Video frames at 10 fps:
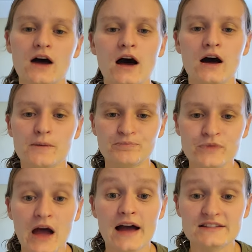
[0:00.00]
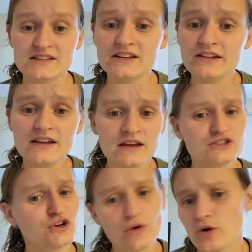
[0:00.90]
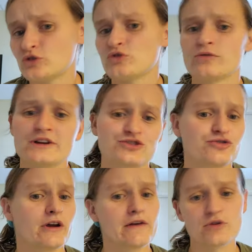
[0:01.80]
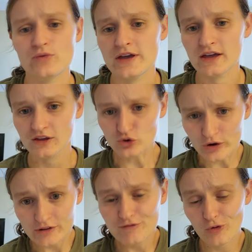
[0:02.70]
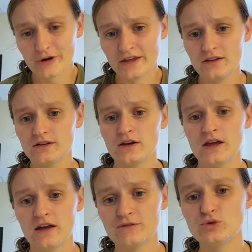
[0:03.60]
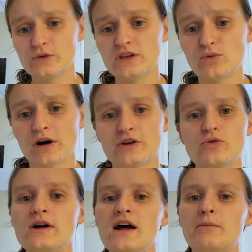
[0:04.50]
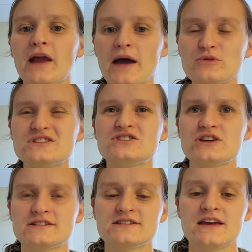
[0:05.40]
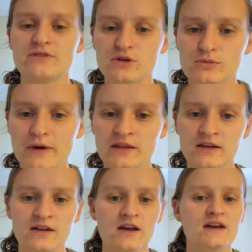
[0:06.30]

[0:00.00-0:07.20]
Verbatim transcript: Um, ideally, don't go to a restaurant every week. You can afford it if you really want to, but I would suggest saving your money.